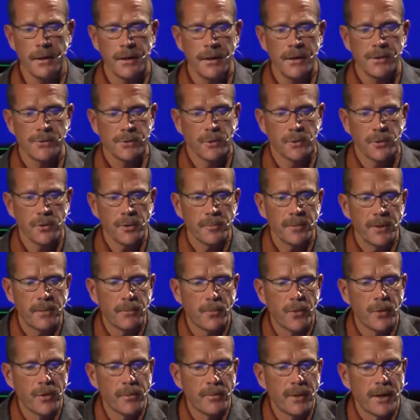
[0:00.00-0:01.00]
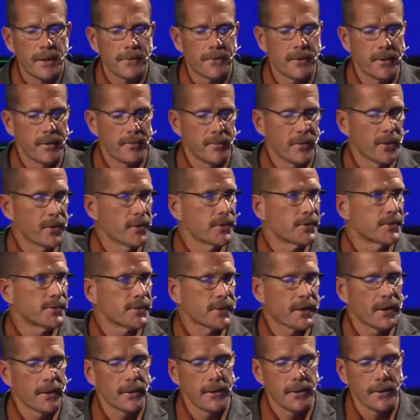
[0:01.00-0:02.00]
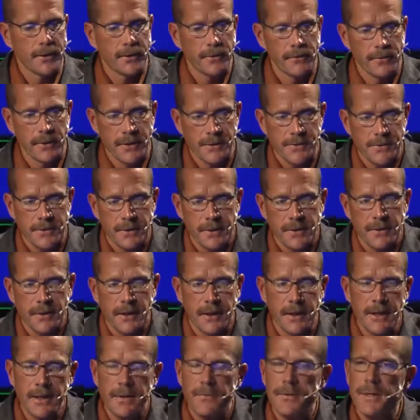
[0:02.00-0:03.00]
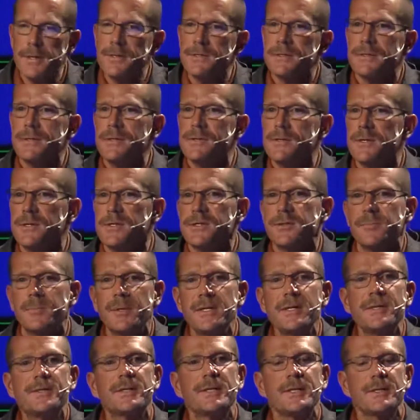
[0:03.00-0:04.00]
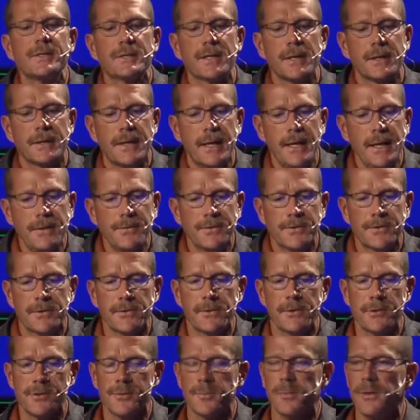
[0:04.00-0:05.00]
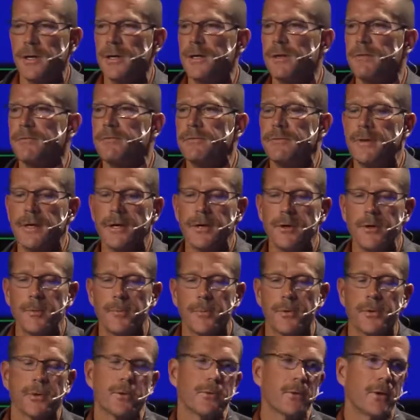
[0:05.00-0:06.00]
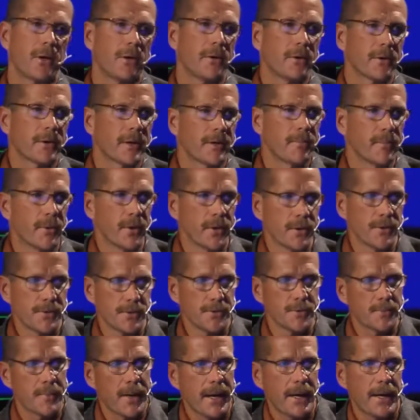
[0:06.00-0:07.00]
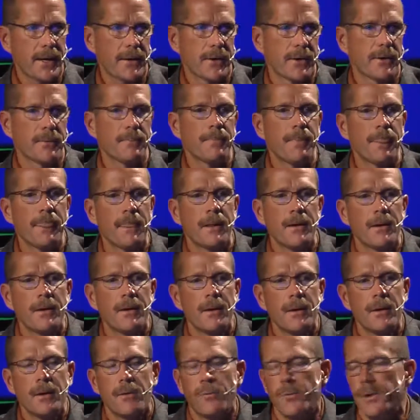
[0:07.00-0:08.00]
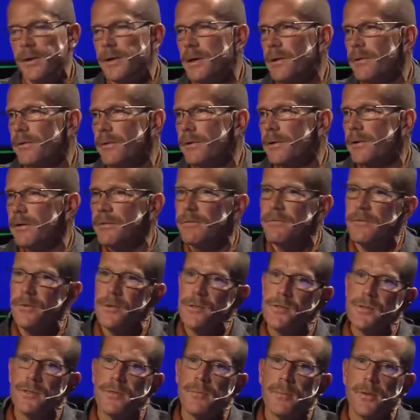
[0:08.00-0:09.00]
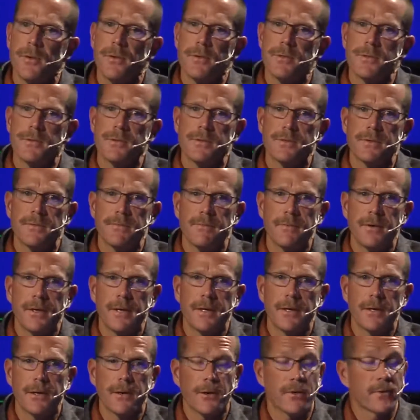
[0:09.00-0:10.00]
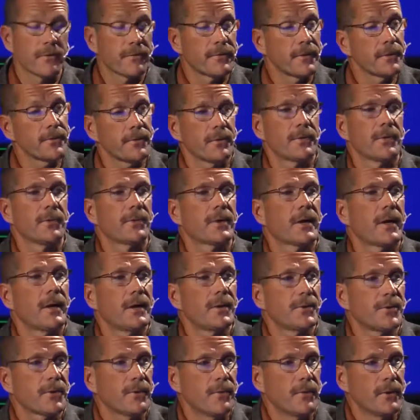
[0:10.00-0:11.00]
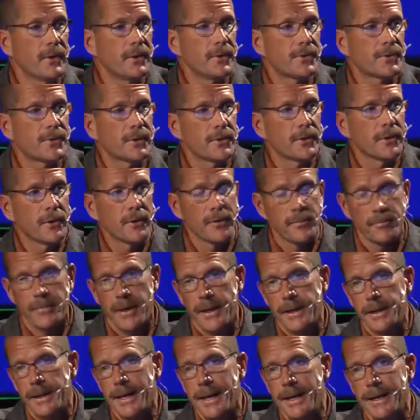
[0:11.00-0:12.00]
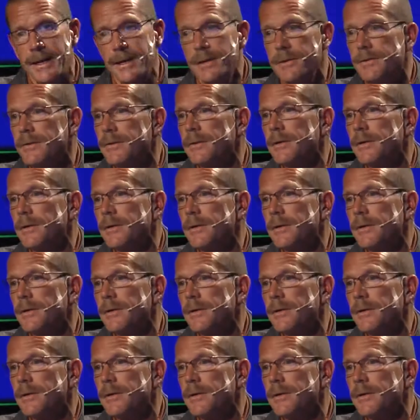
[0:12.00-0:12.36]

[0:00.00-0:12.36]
So a little bit more about the emergence characteristic. Again, this is a species that tends to display a very prolonged emergence pattern. We noted our first emergence event at our field location this year on May 8th.